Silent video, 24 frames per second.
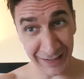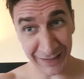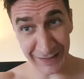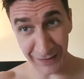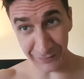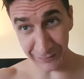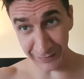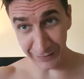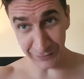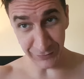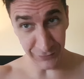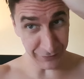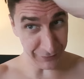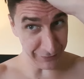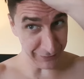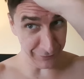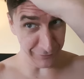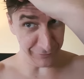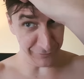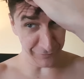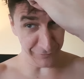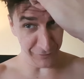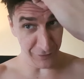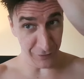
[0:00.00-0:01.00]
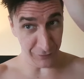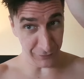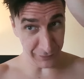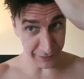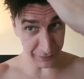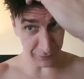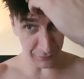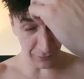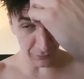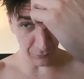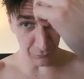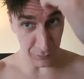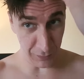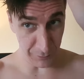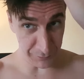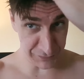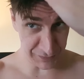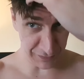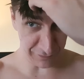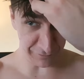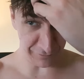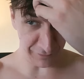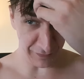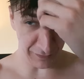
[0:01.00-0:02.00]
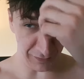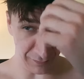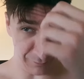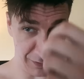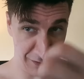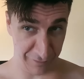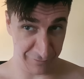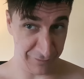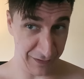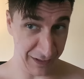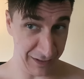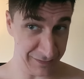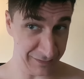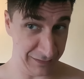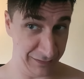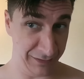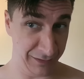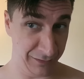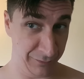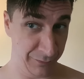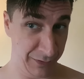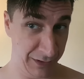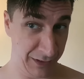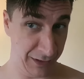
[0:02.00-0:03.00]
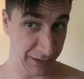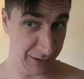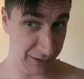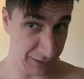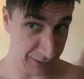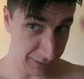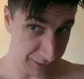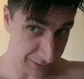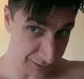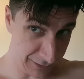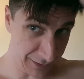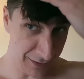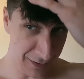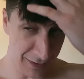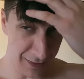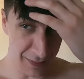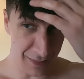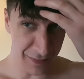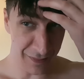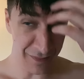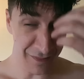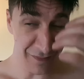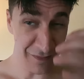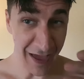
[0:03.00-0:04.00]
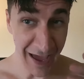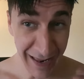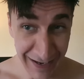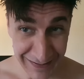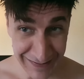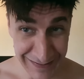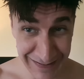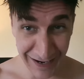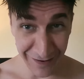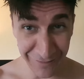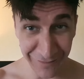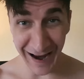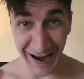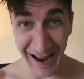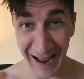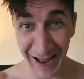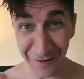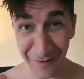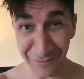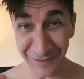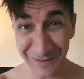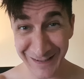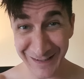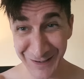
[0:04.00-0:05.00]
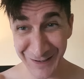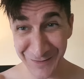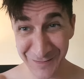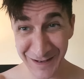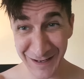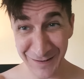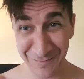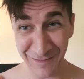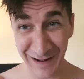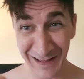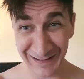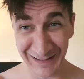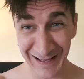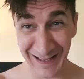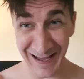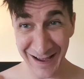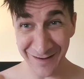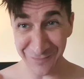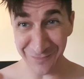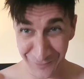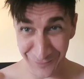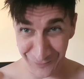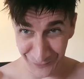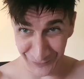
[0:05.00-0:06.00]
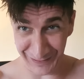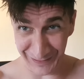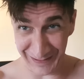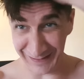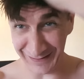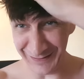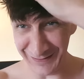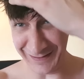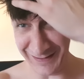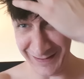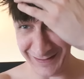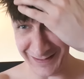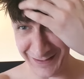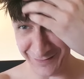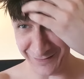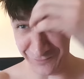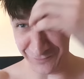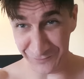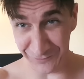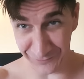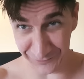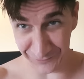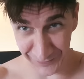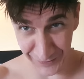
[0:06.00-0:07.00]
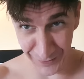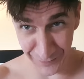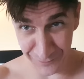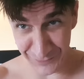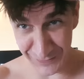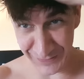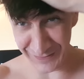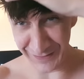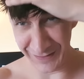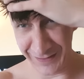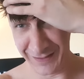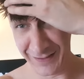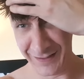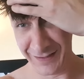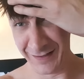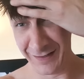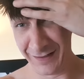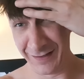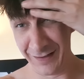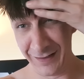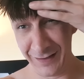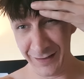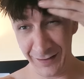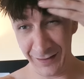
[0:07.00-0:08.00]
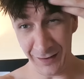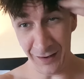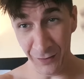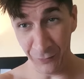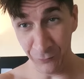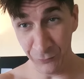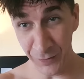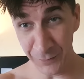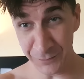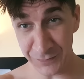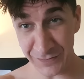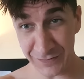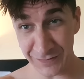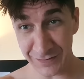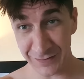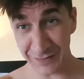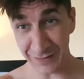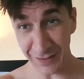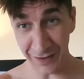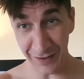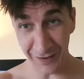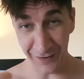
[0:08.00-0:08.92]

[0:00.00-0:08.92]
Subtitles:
I can't, like, look, it'll fall, like, oh, whoops, it fell on my face a little bit. That has never happened to me in my life before. Like, look, it, like, comes, oh, whoops.